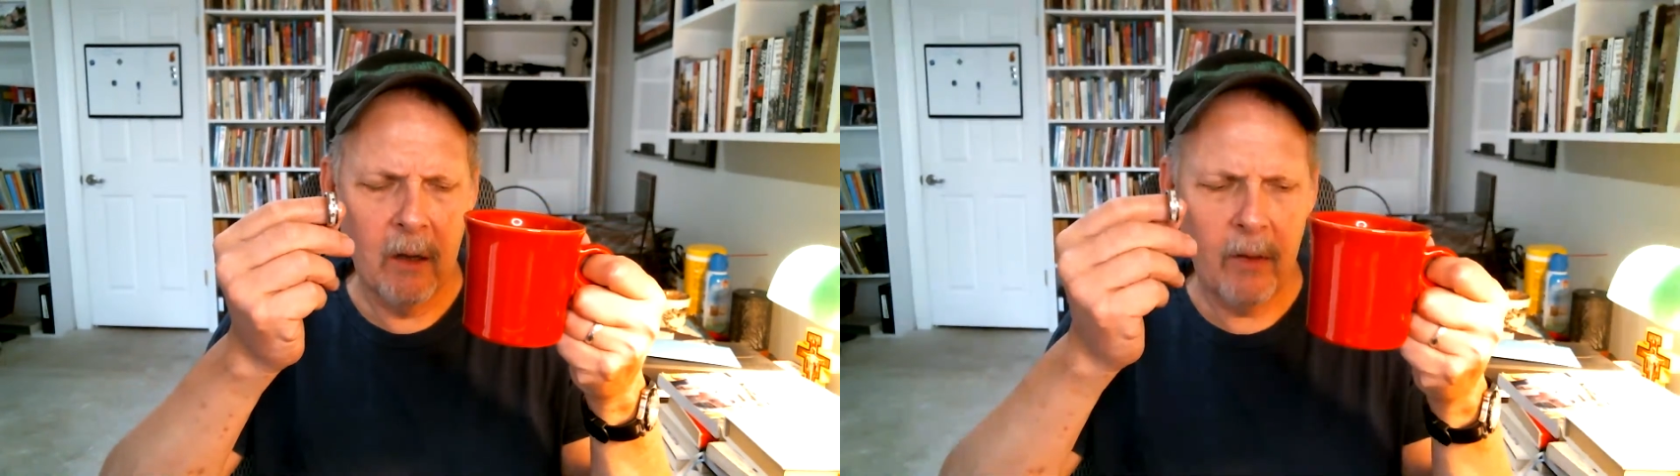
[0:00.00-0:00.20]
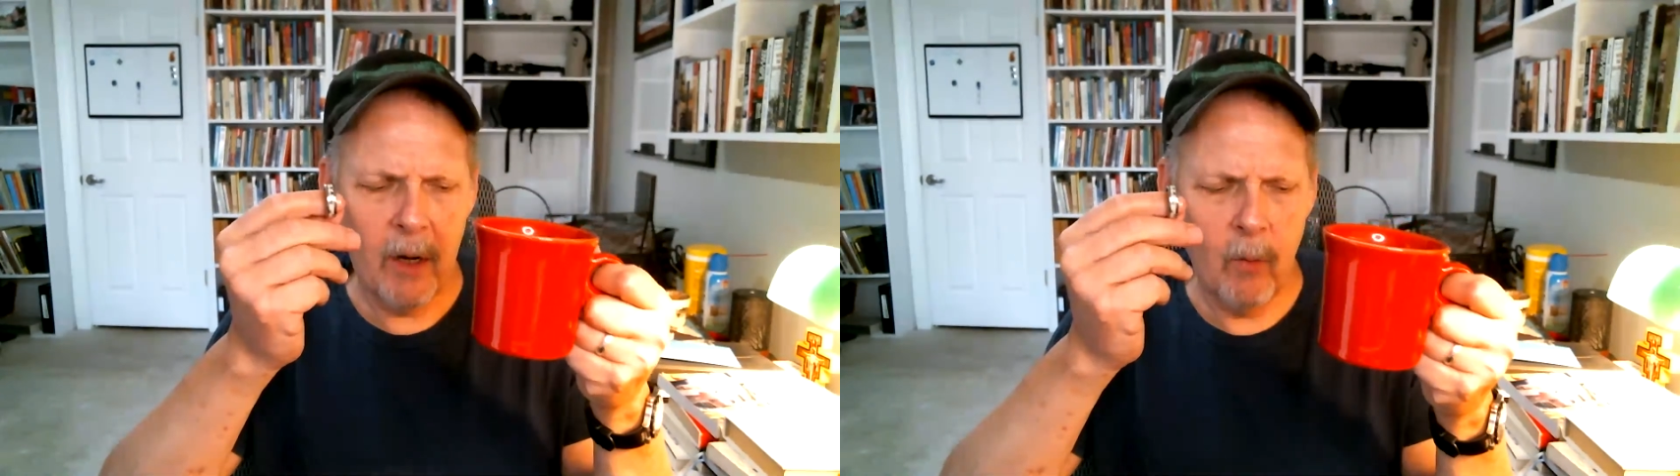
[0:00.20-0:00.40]

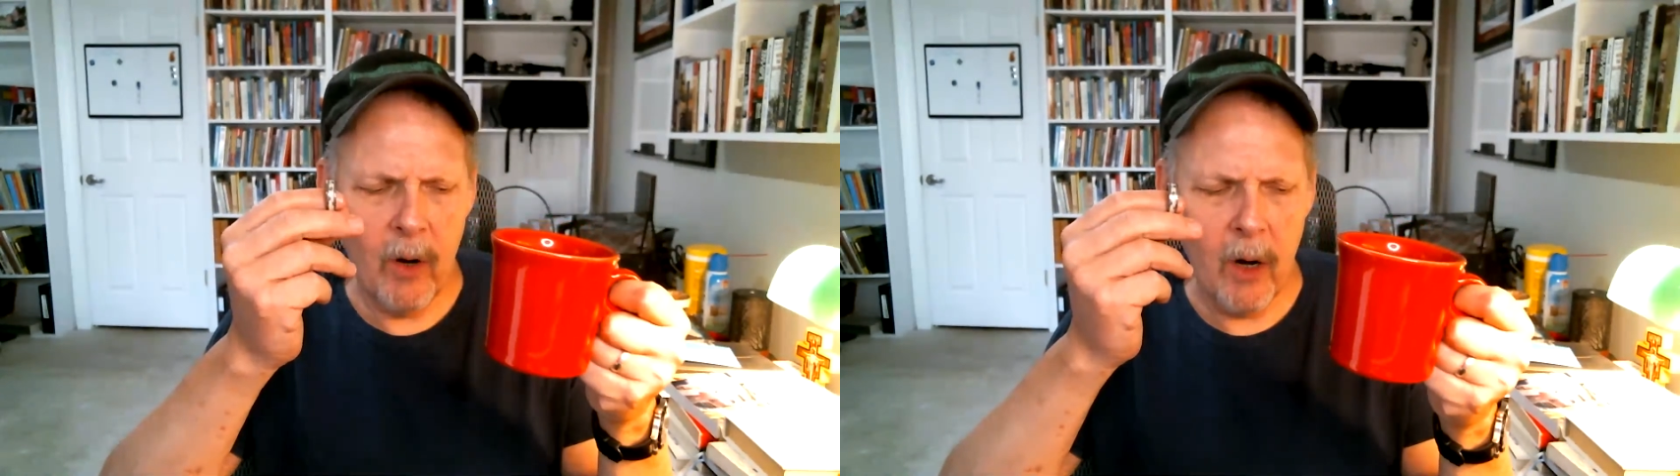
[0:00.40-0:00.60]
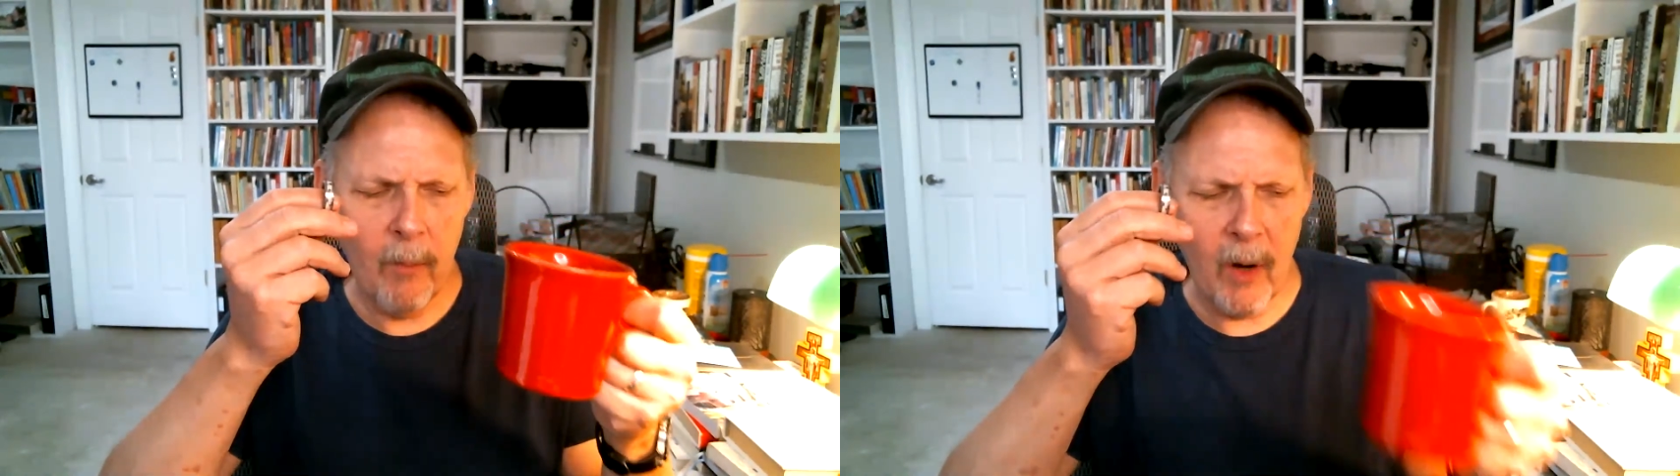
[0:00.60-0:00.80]
that I
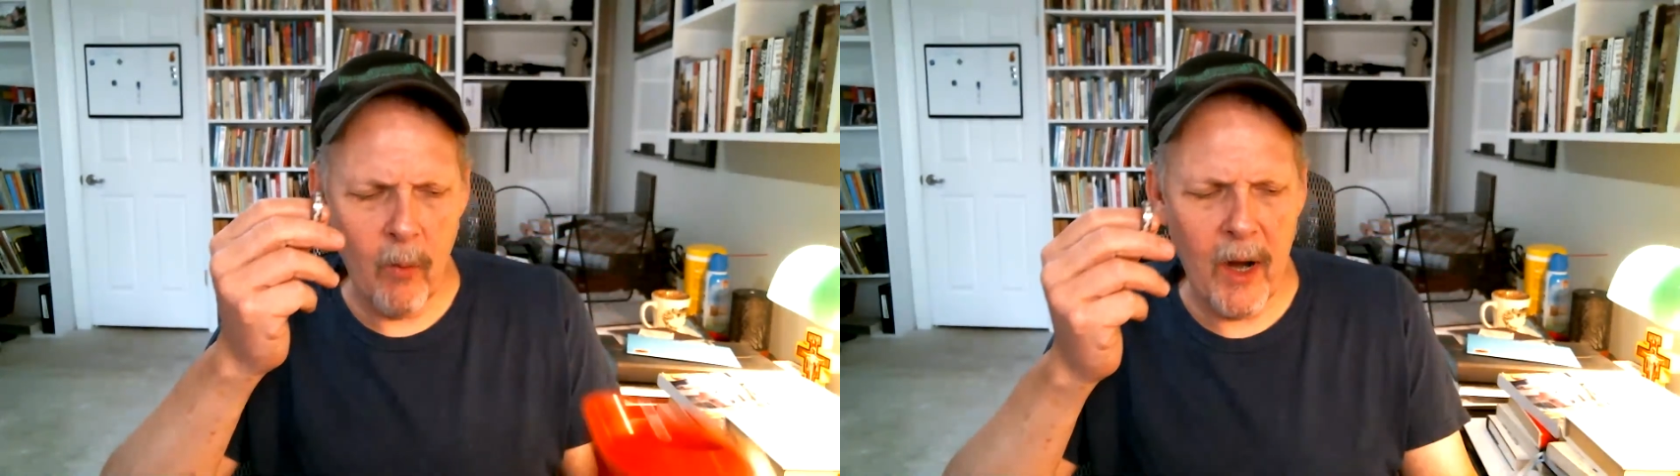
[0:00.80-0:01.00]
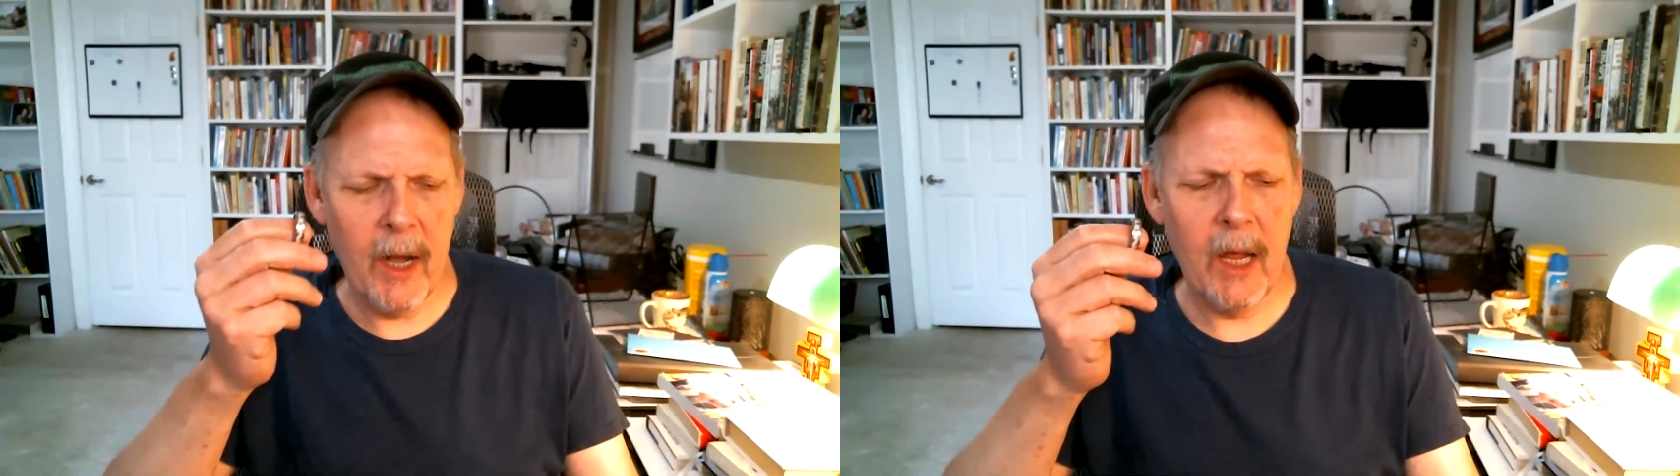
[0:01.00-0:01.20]
wear on my
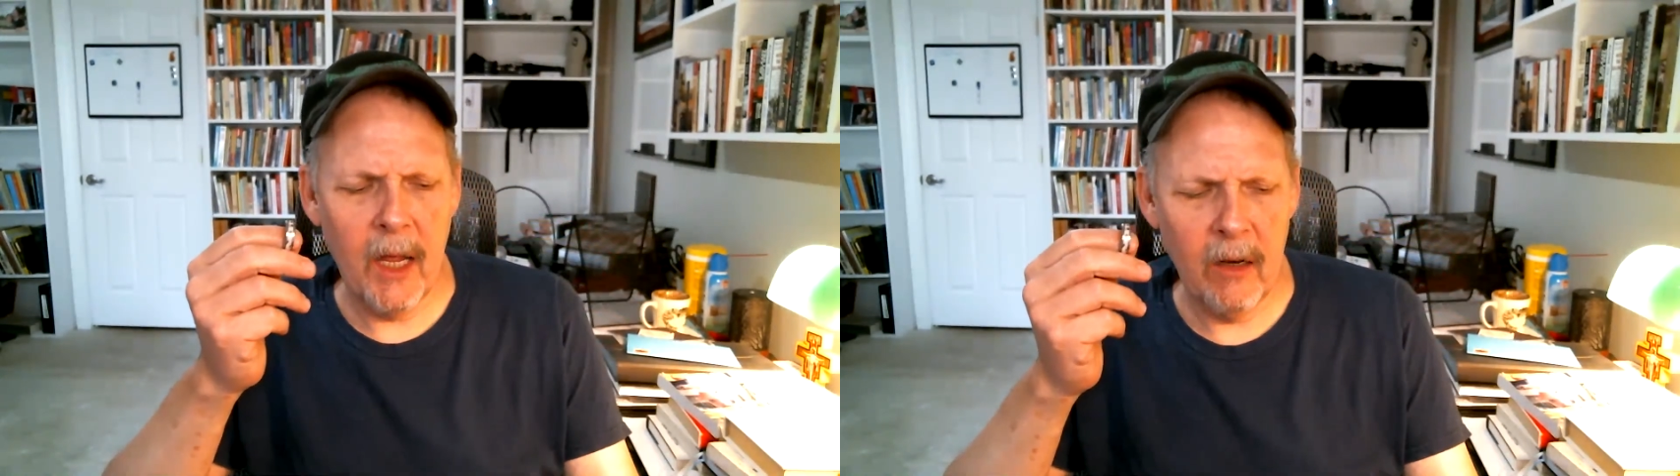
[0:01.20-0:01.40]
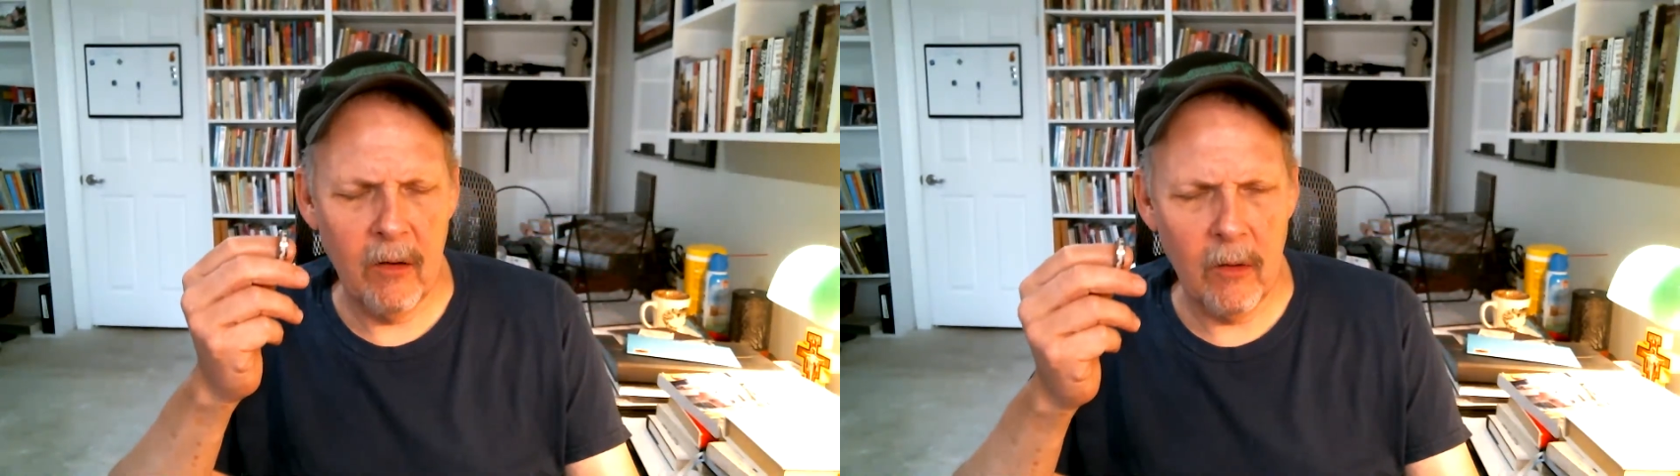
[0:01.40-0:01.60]
right hand.